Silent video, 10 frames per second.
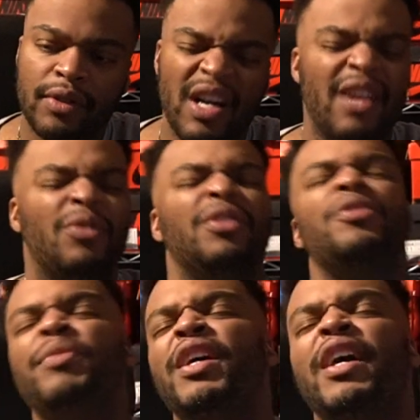I don't know,
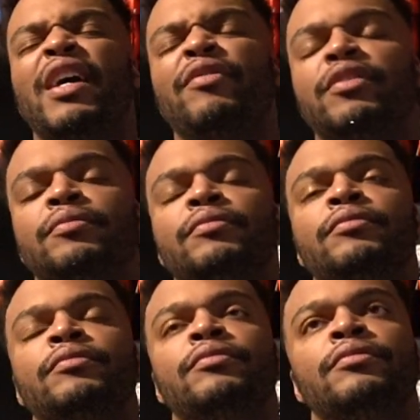man. I haven't
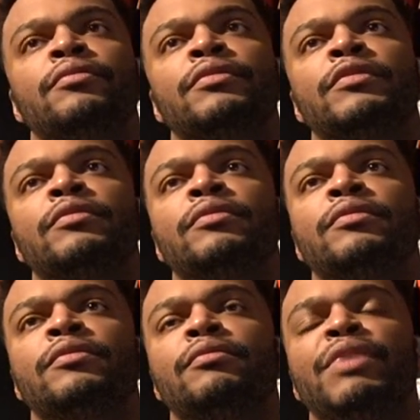
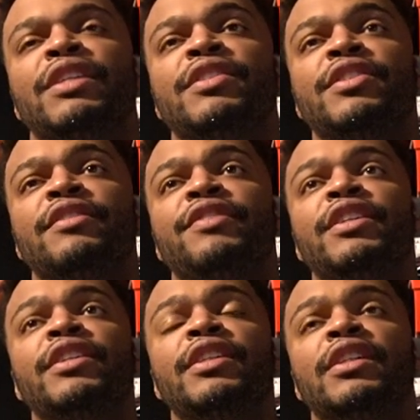been a
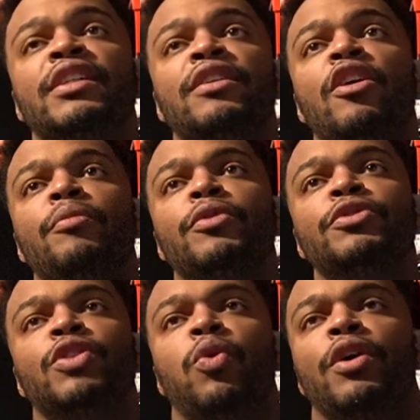civilian in
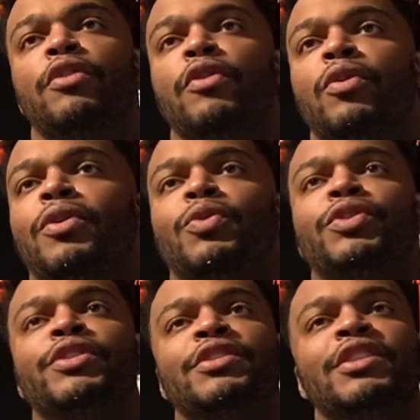almost 12, going on
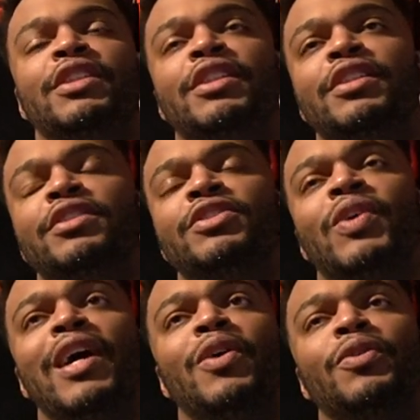13 years, so
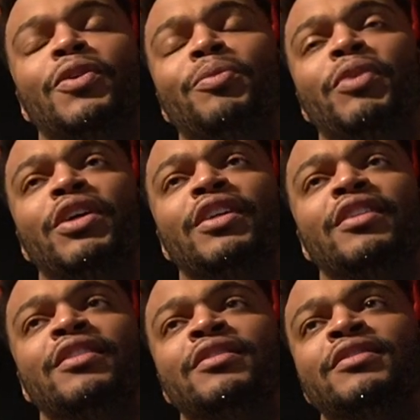I don't know, man.